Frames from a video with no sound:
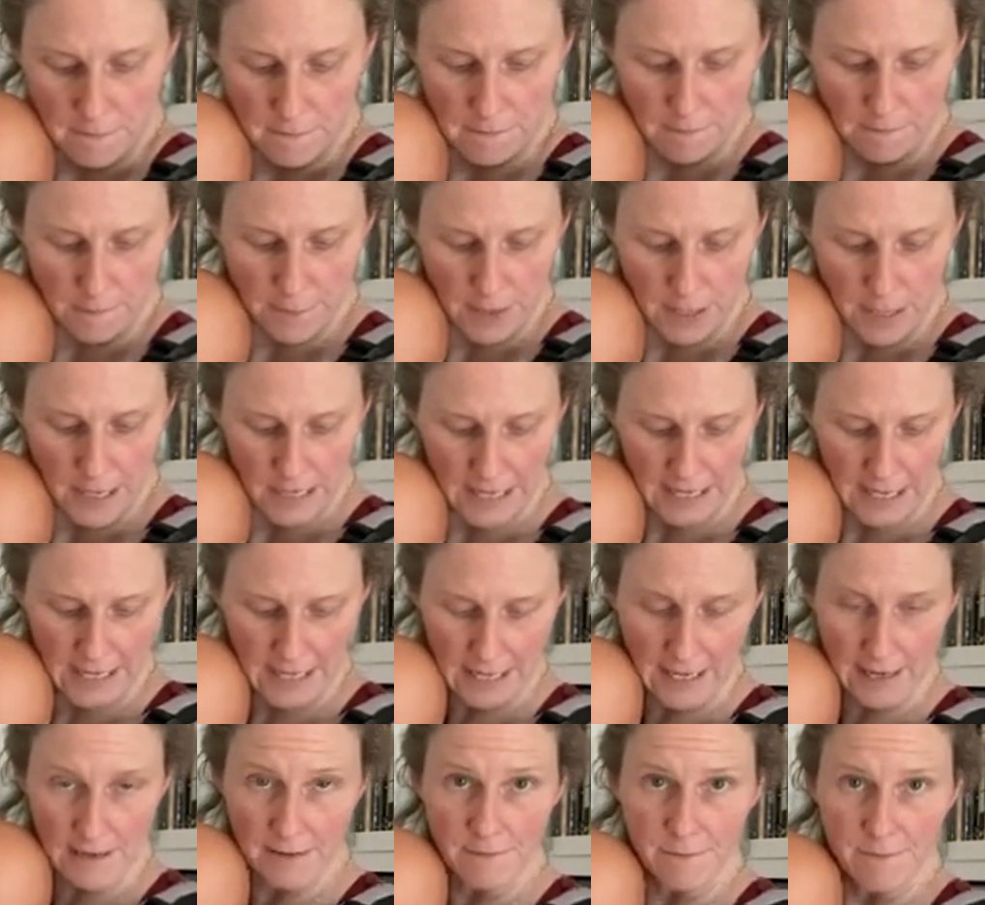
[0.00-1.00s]
buckle
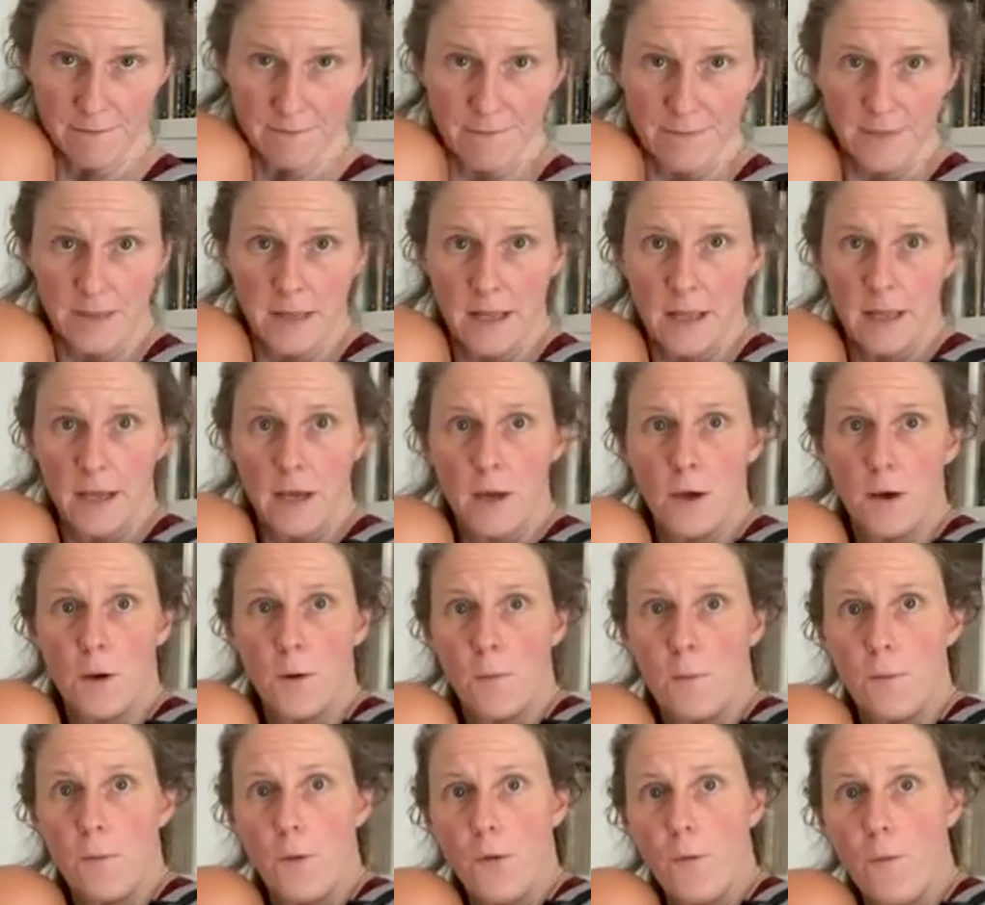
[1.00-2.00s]
it in,
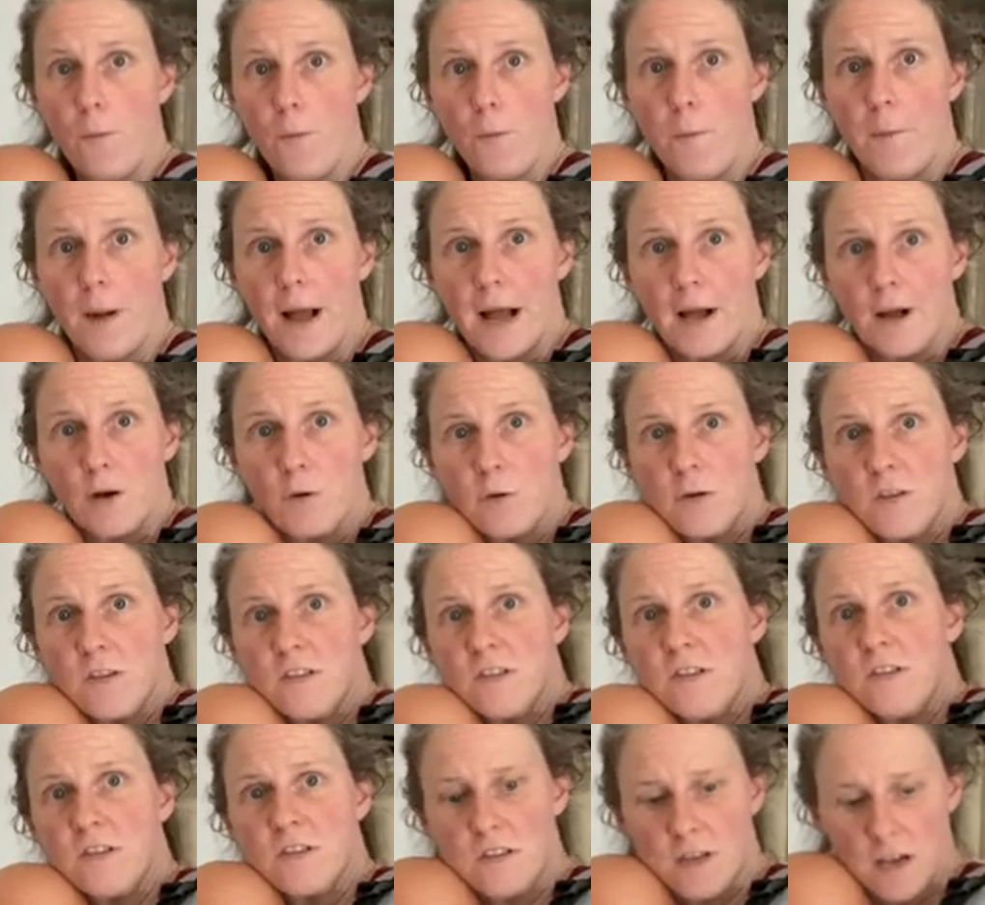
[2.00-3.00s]
pull
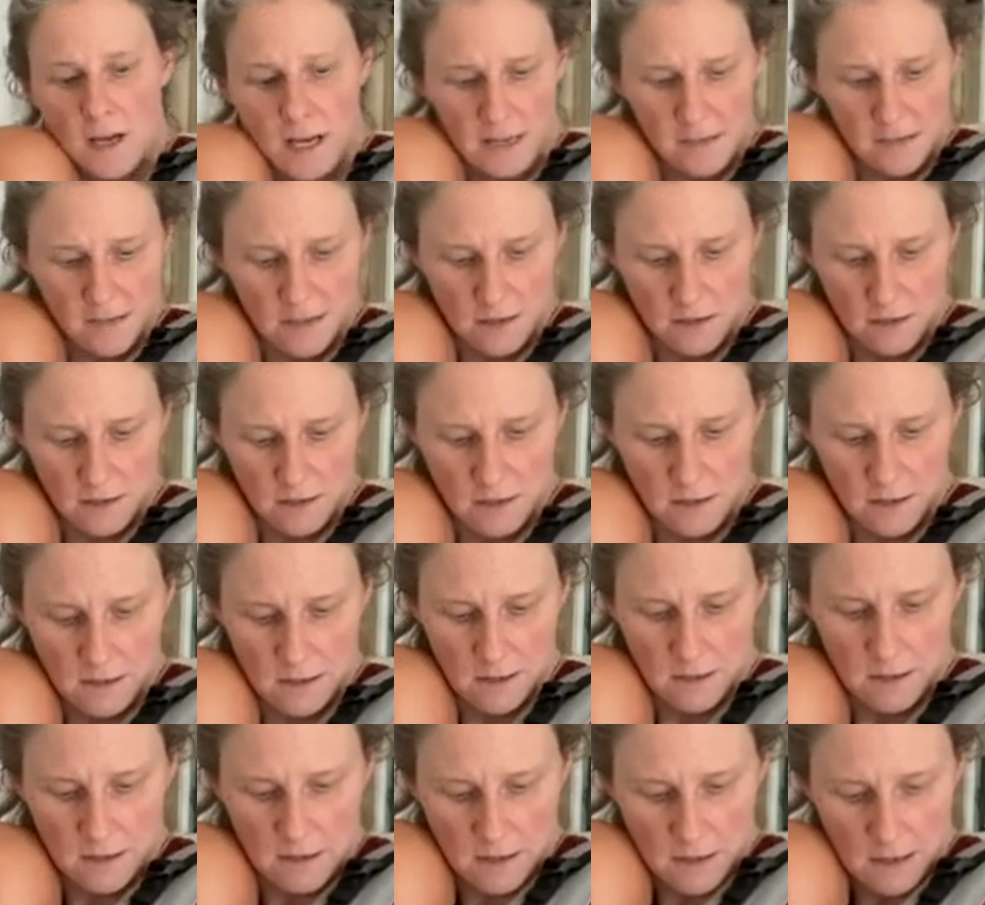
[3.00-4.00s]
backwards to tighten
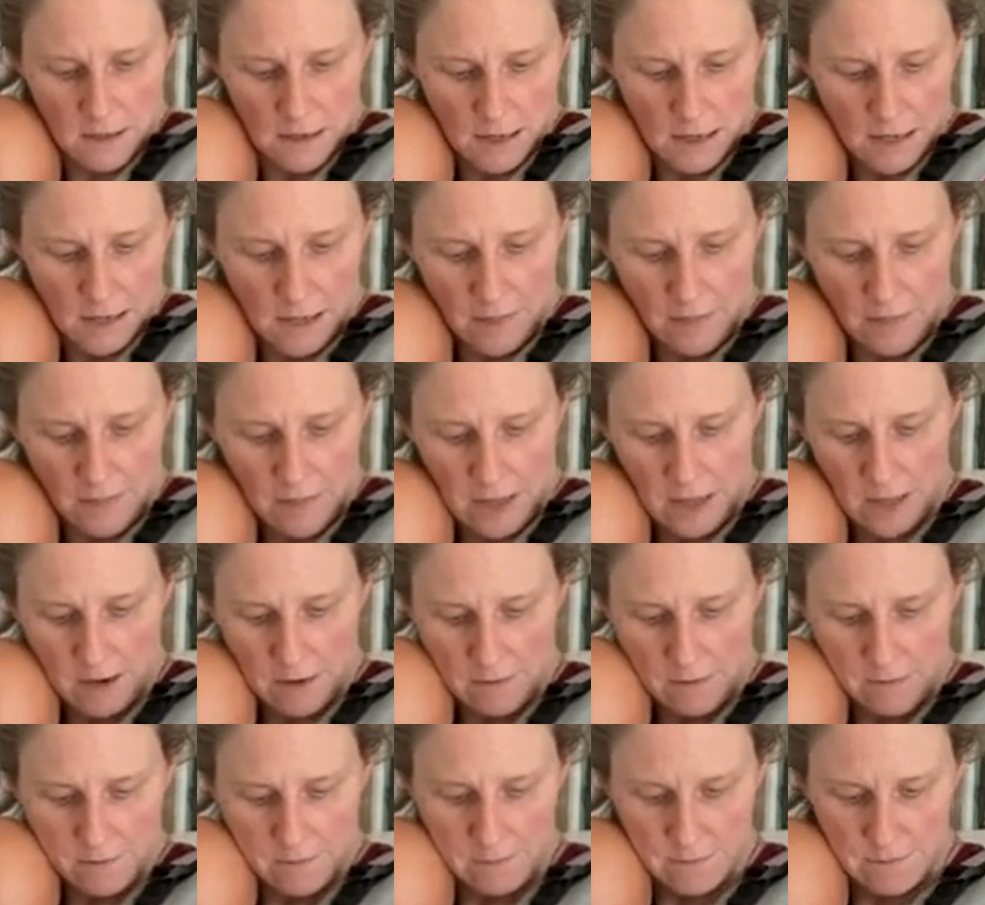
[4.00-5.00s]
and
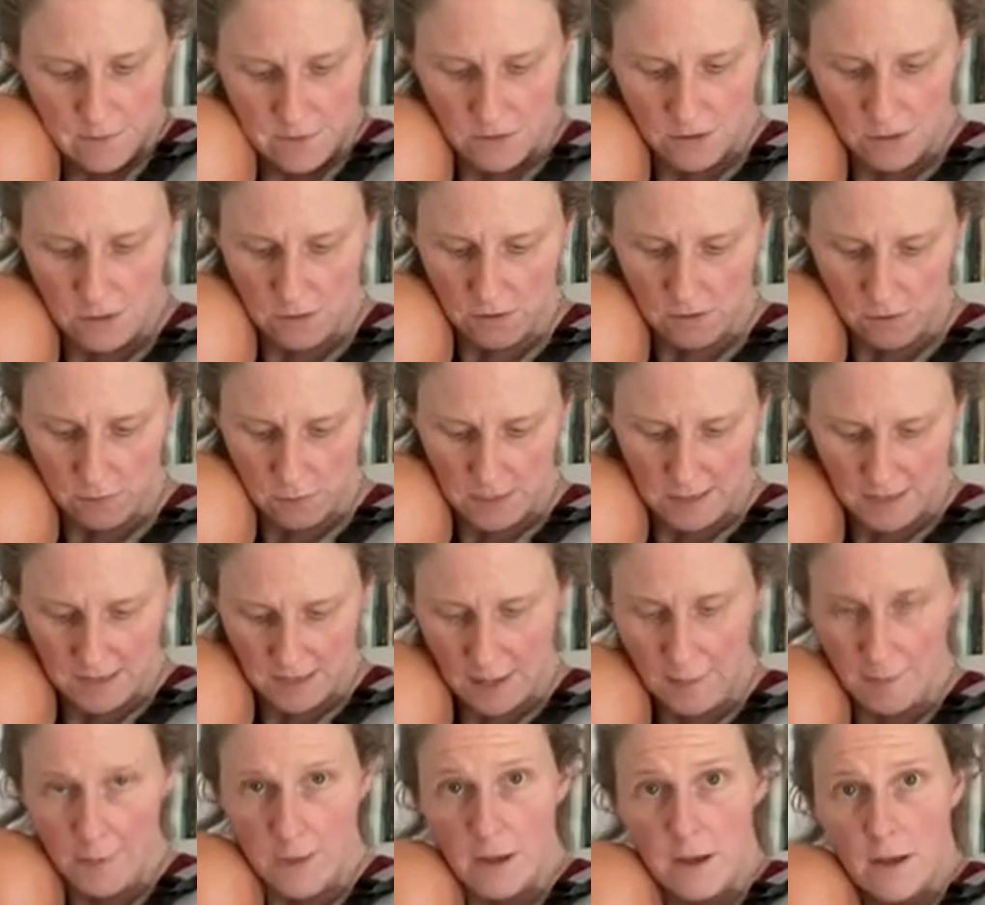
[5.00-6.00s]
then, excuse me
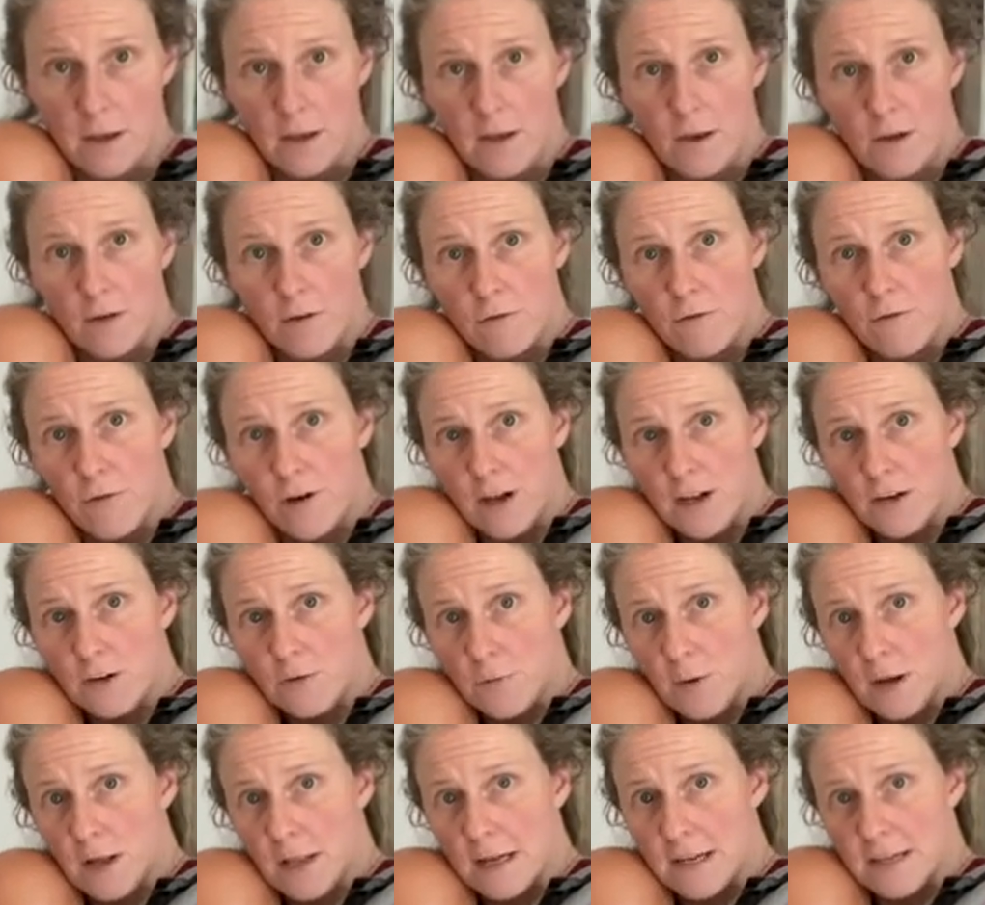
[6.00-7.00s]
sir. find
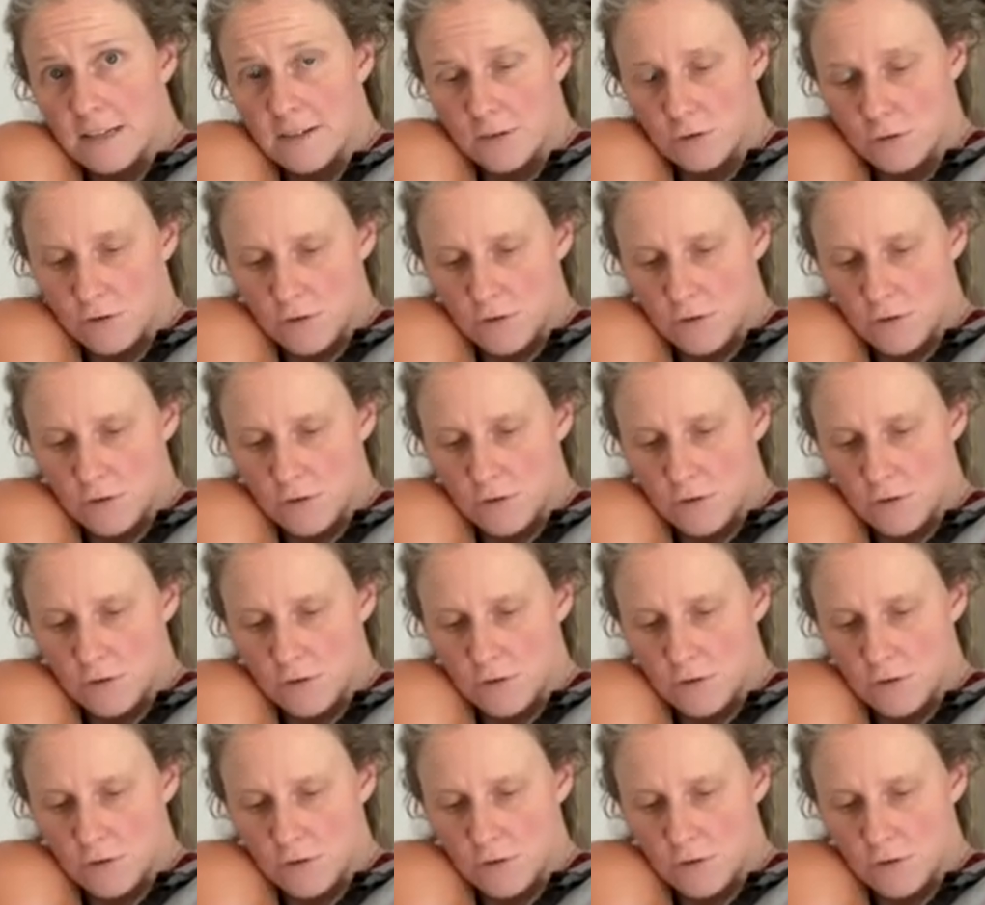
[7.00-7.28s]
my little